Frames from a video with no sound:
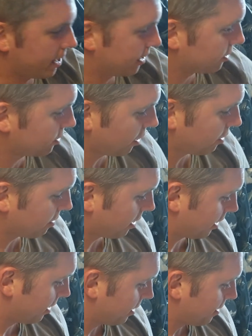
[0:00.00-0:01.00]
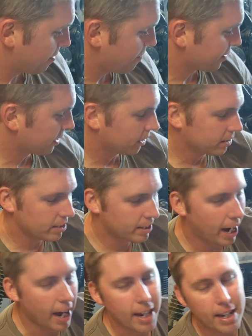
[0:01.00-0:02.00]
getting. So
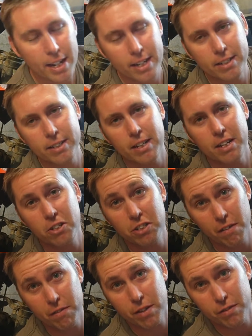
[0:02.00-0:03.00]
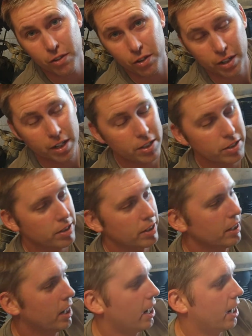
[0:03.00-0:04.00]
today is the 7th of August,
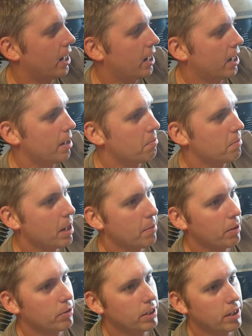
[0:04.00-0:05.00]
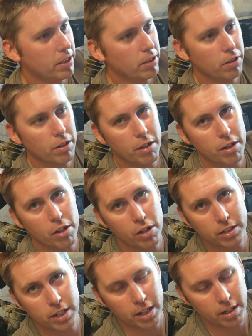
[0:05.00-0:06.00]
my MOT is on the
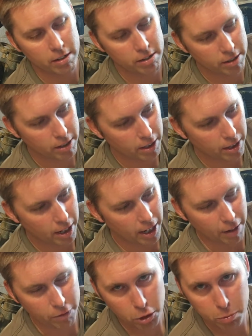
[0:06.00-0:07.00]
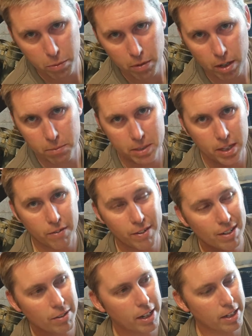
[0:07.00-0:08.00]
13th and I've just been writing
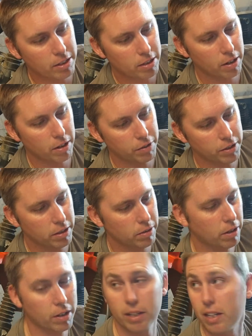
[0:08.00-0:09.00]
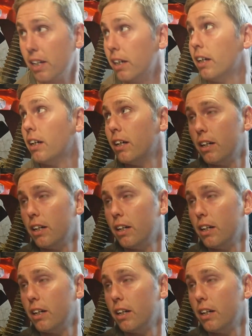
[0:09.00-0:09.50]
myself a little list. So I've got the